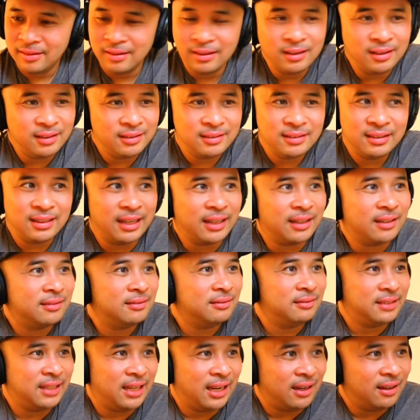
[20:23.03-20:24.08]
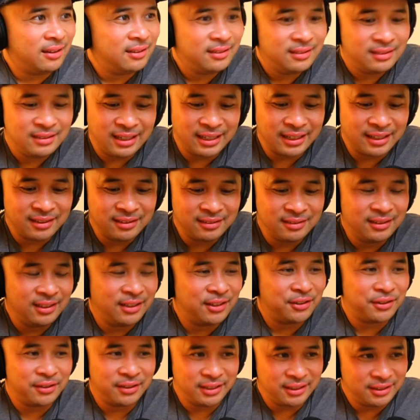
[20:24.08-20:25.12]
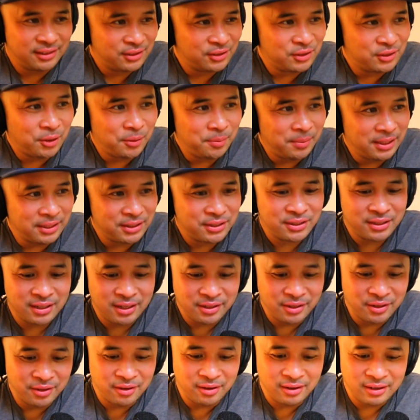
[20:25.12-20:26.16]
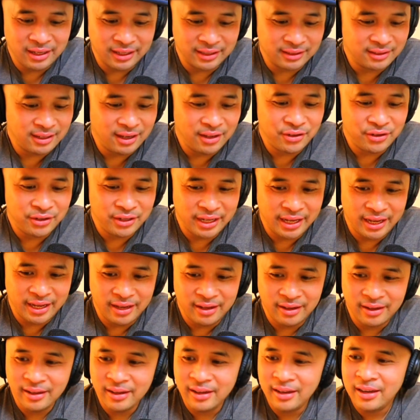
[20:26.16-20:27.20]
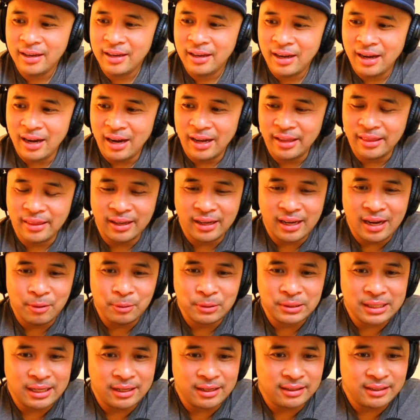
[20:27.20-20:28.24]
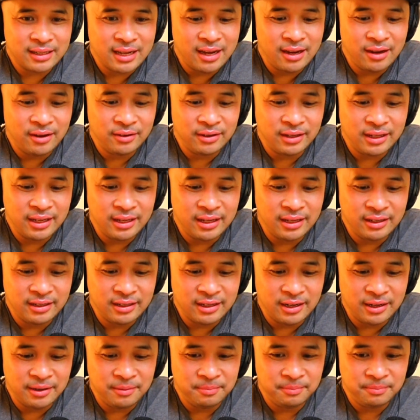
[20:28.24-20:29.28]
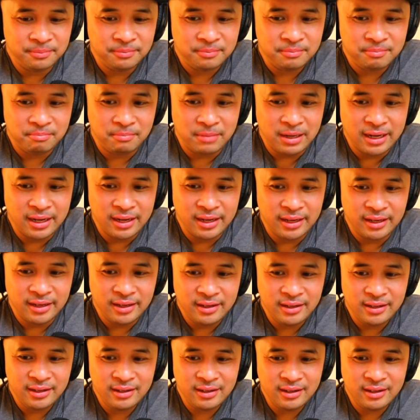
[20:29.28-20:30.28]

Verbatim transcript: literally so much, you know, like the other day, I think I was out of town and my